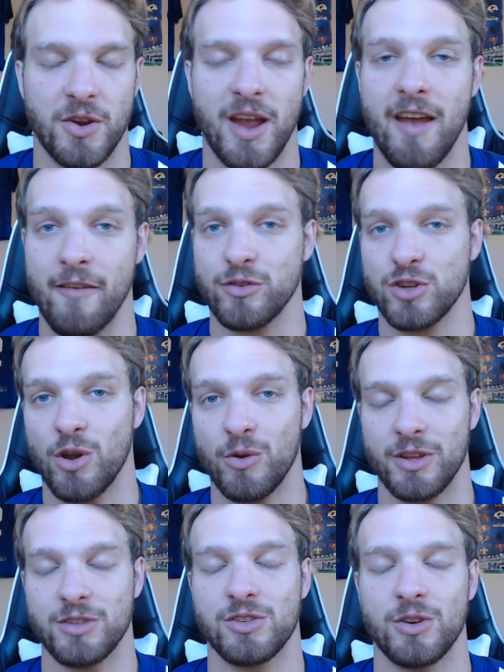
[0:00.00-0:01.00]
have shown
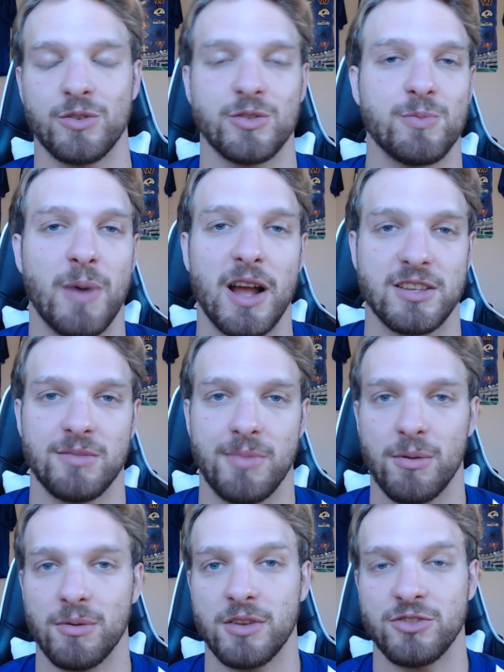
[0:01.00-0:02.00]
in certain spots to be
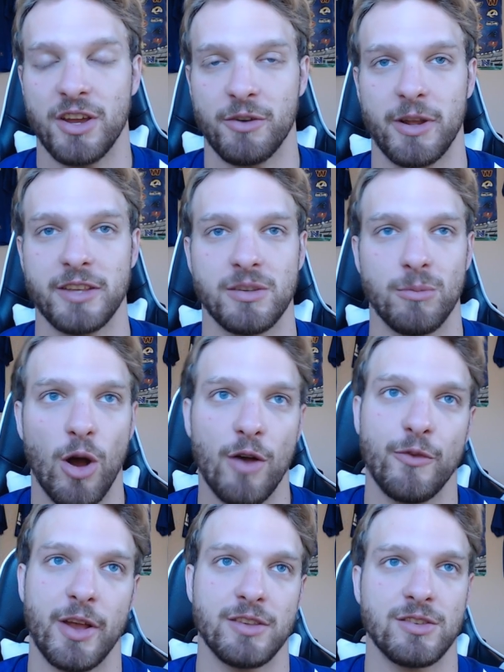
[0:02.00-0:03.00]
able to generate some
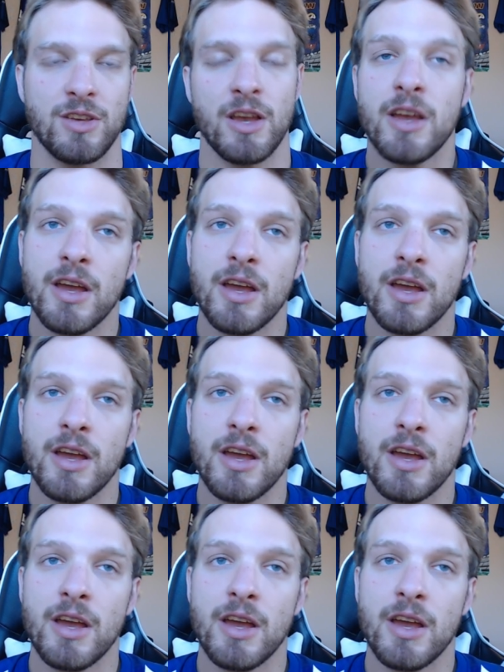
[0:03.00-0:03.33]
offense.